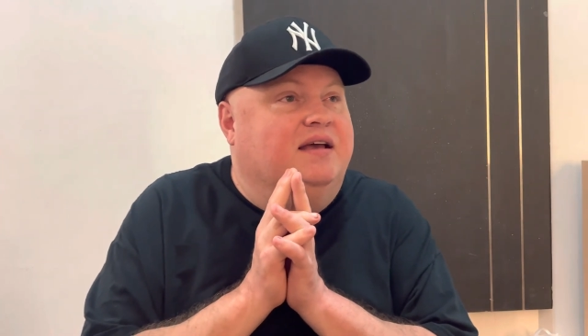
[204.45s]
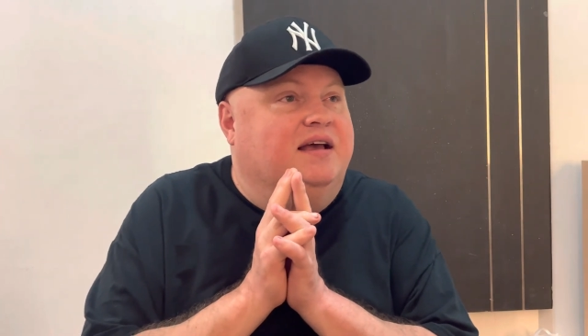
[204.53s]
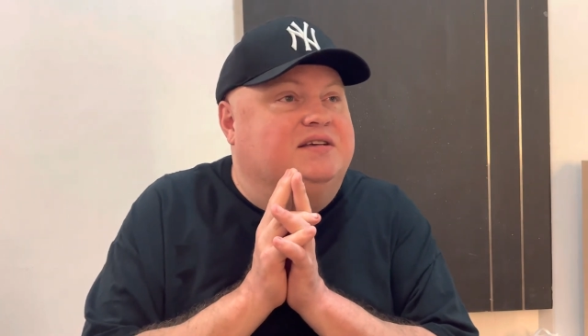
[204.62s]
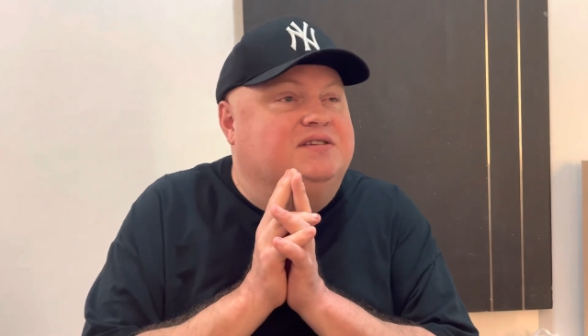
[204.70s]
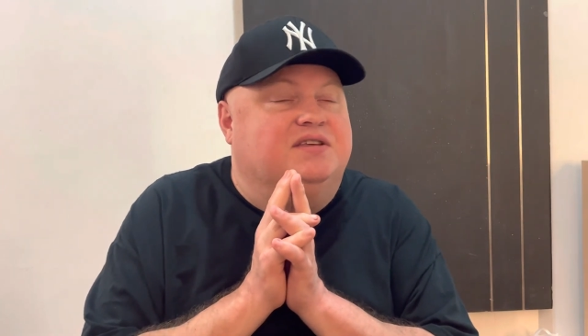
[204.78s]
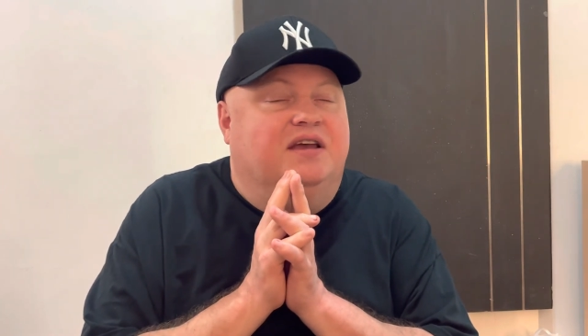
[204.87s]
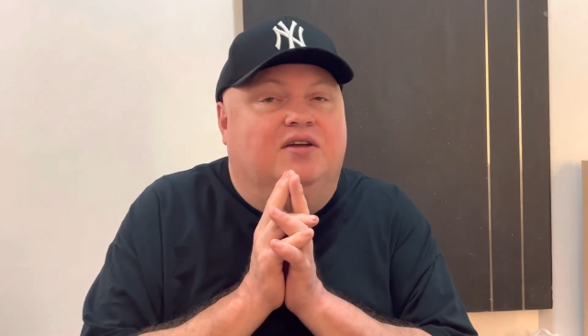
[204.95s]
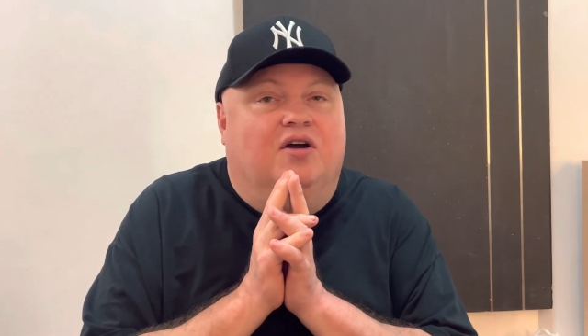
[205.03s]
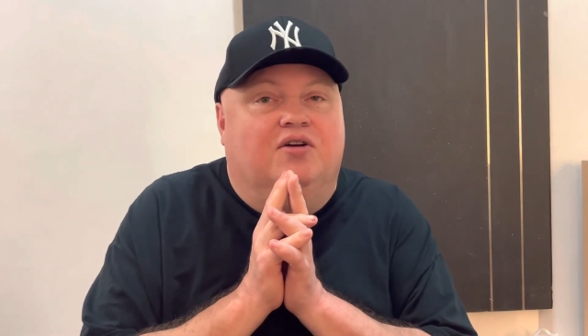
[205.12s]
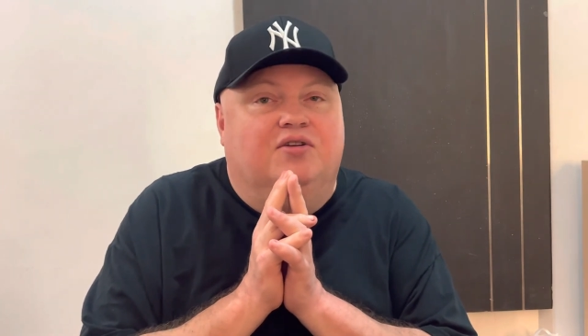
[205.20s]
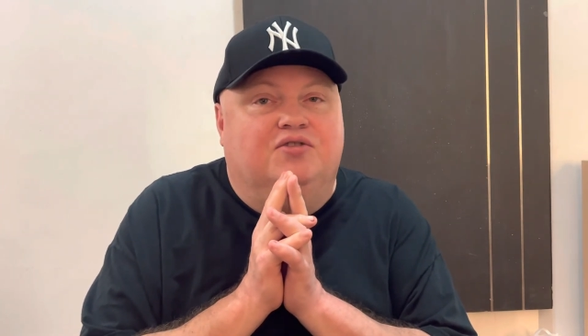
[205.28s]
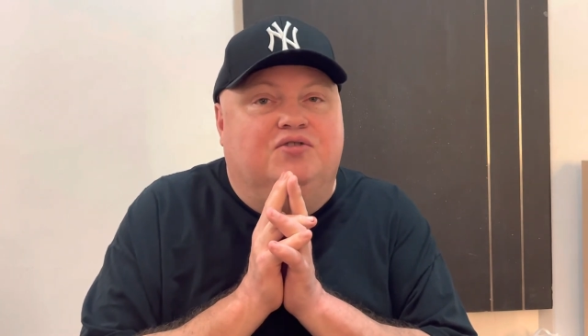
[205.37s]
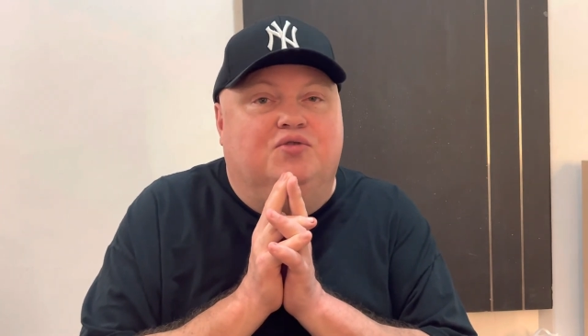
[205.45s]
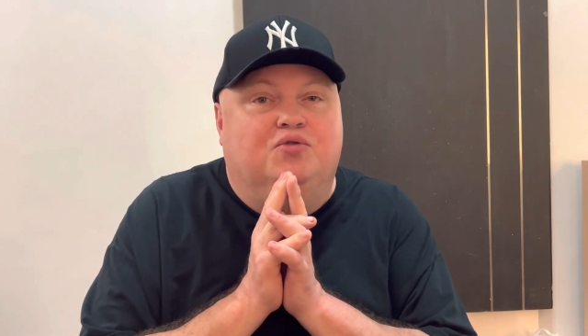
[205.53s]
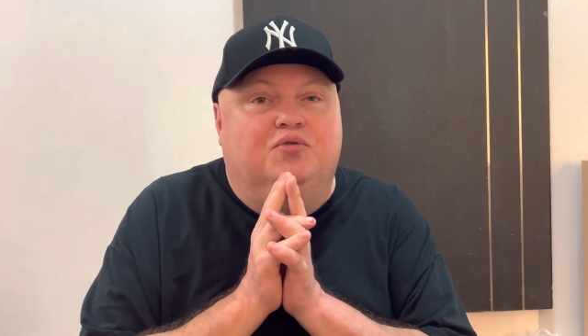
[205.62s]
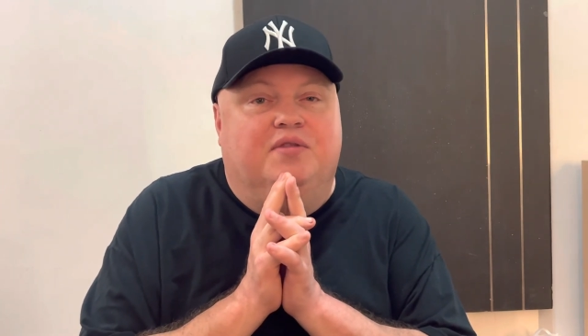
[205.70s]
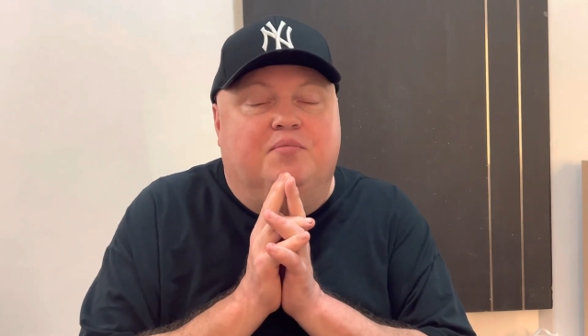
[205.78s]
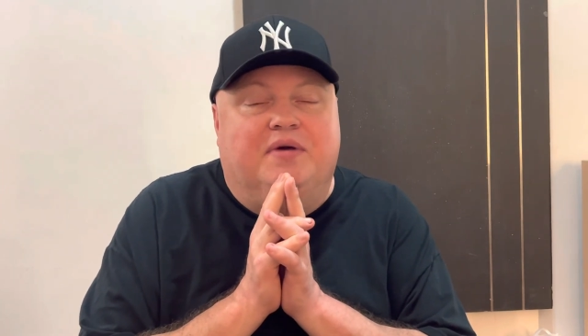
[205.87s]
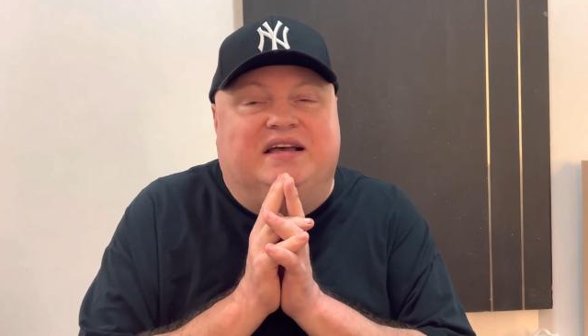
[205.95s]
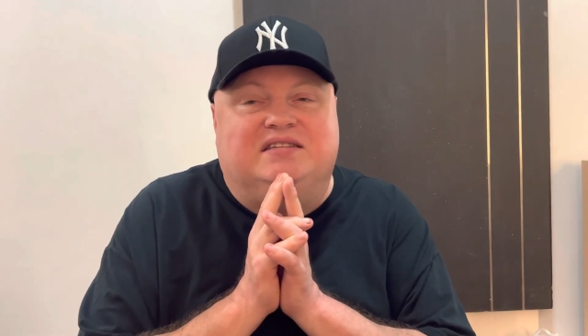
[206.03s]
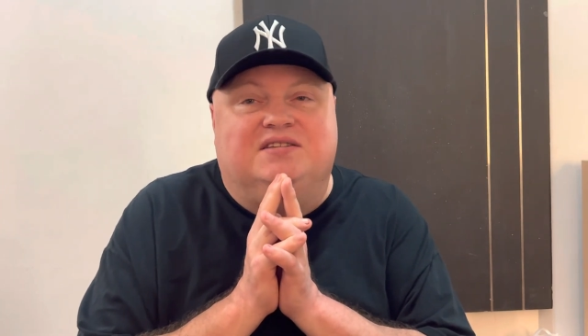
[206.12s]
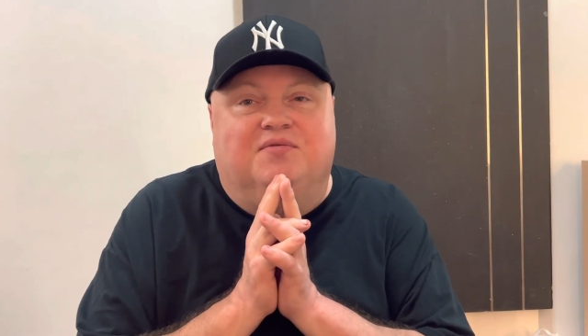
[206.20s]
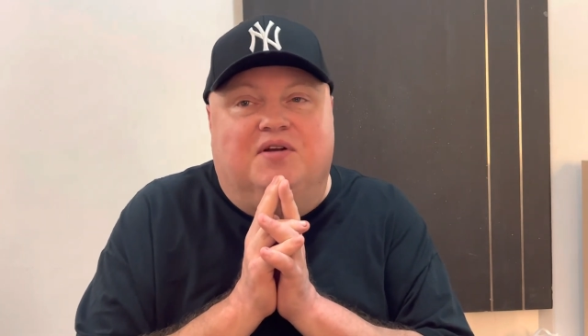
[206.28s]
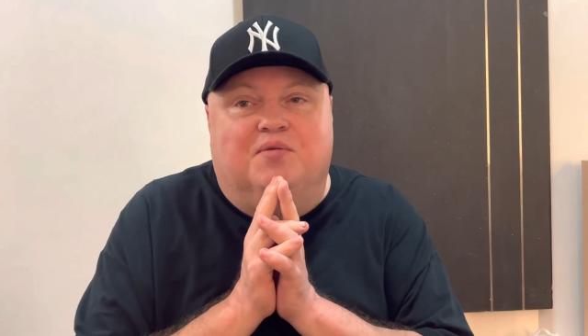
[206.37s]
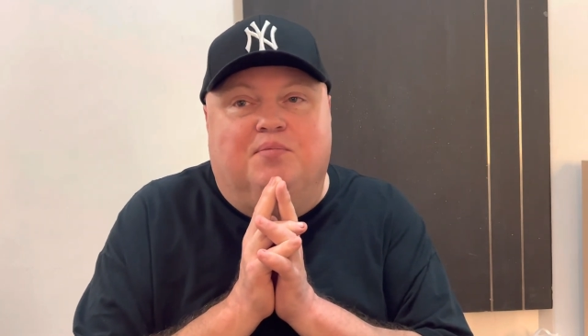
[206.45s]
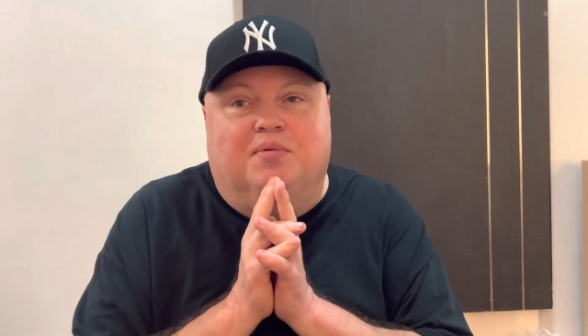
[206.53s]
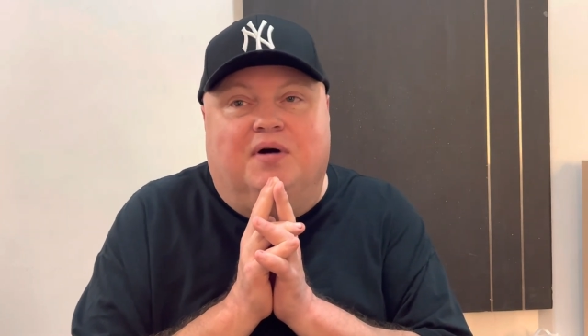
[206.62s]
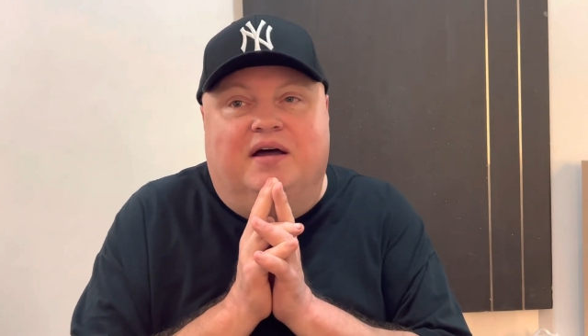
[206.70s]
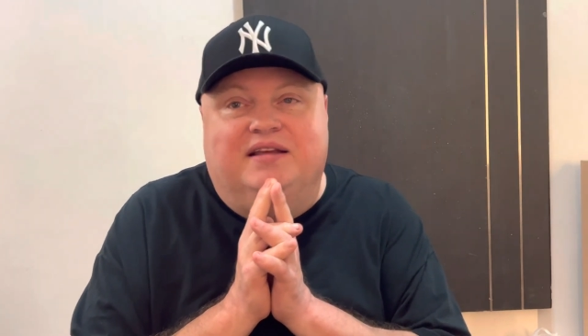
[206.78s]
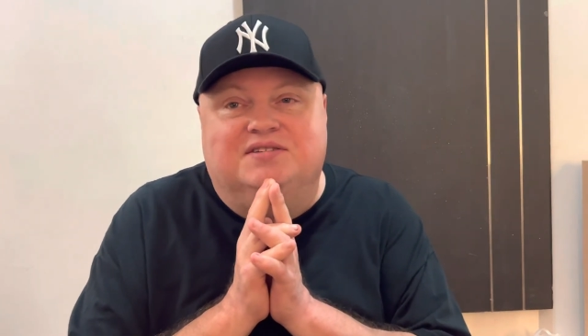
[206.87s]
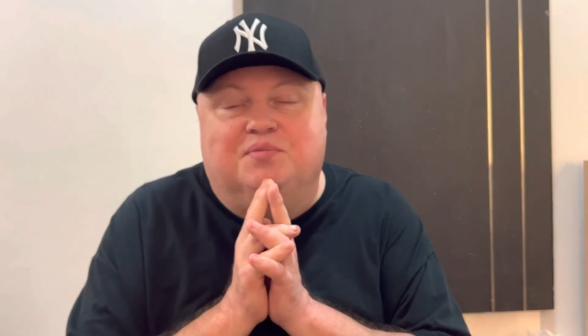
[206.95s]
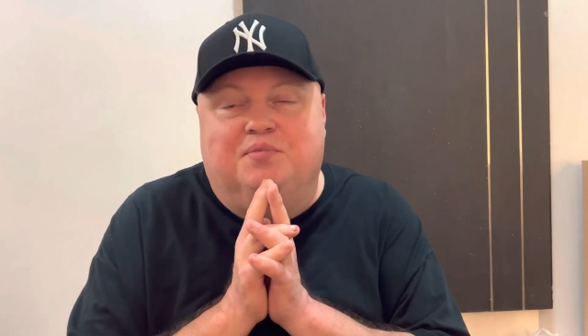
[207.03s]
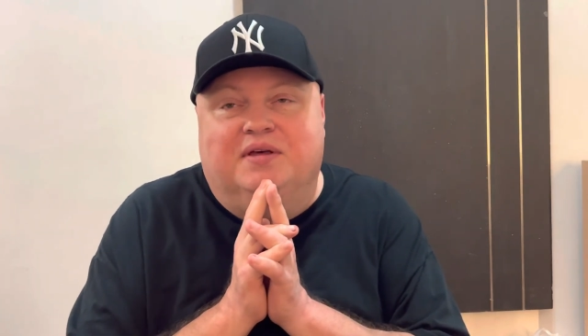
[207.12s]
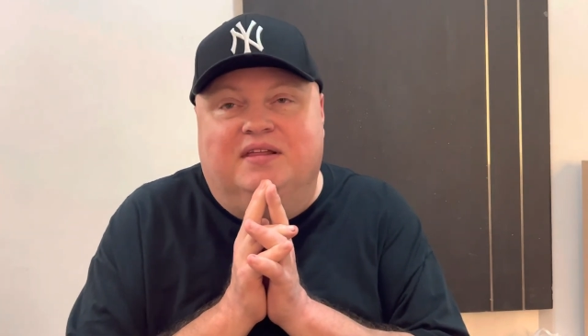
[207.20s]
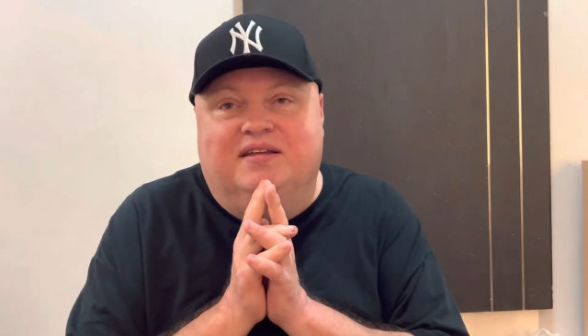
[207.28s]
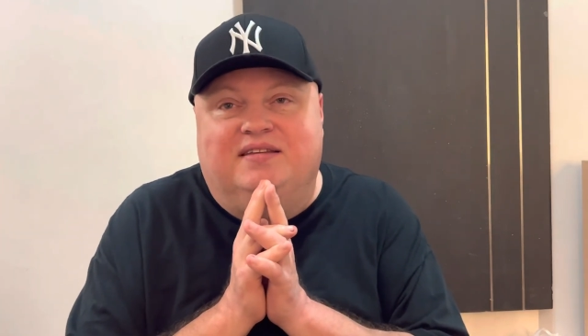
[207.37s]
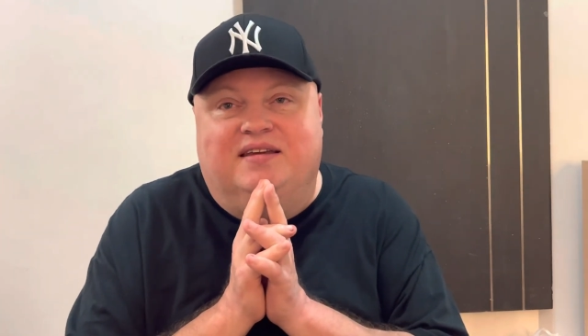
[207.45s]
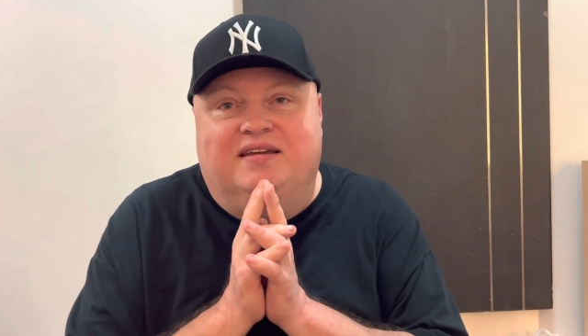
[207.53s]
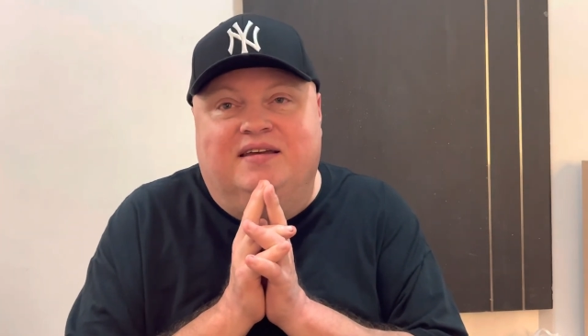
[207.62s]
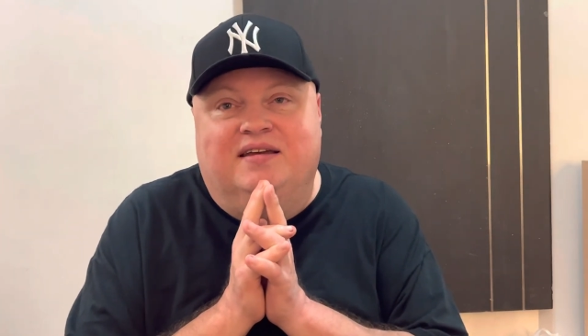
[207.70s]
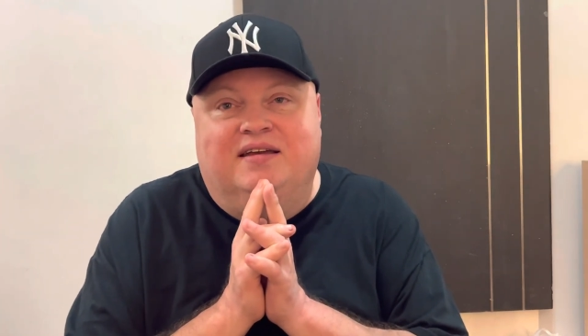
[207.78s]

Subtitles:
as they do the best of their body's ability